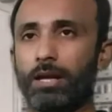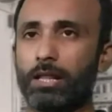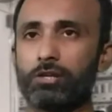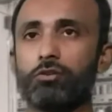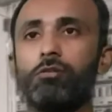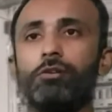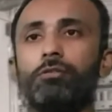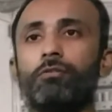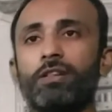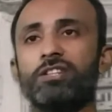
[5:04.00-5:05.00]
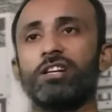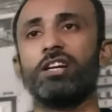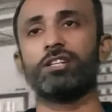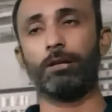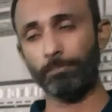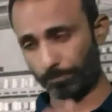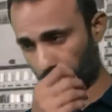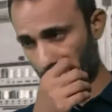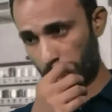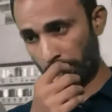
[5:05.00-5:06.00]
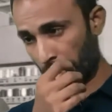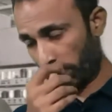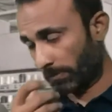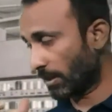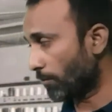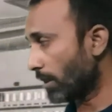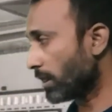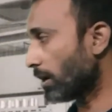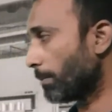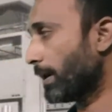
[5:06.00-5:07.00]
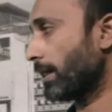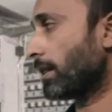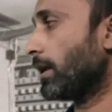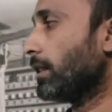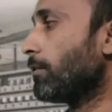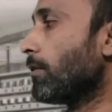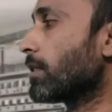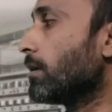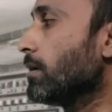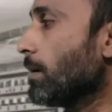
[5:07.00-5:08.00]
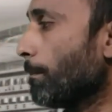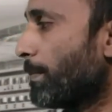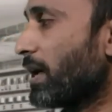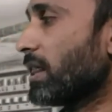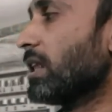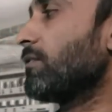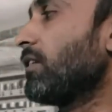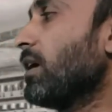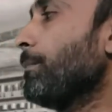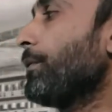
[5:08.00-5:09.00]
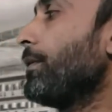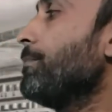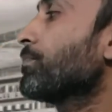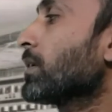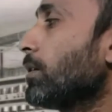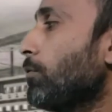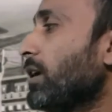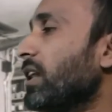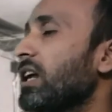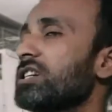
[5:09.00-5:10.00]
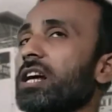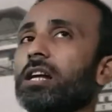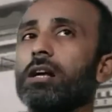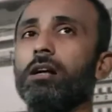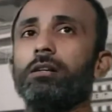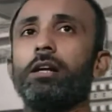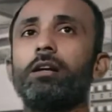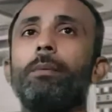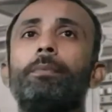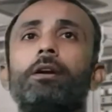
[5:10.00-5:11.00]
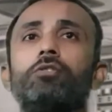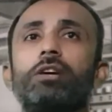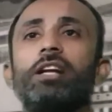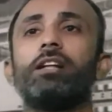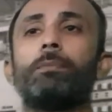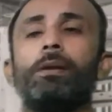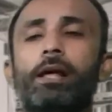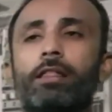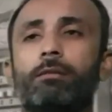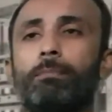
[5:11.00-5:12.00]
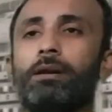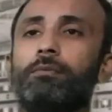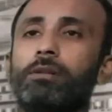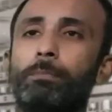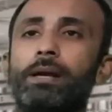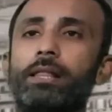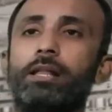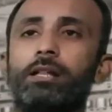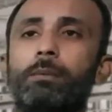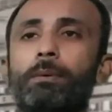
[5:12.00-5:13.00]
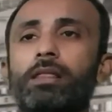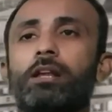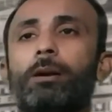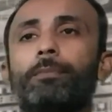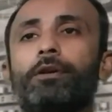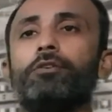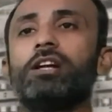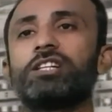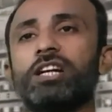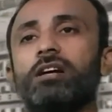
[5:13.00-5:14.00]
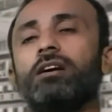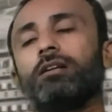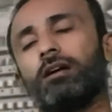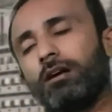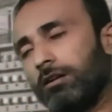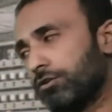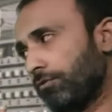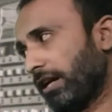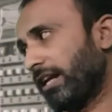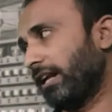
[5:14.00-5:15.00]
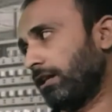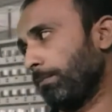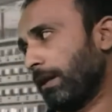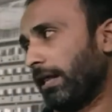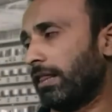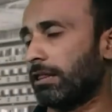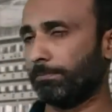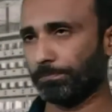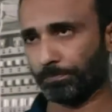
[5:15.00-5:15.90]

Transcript: As I told you, the first generation, there was not a PC, there was a bigger size of a computer. You cannot take that computer to any other place, but the PC, the personal computer, you can take to any other place.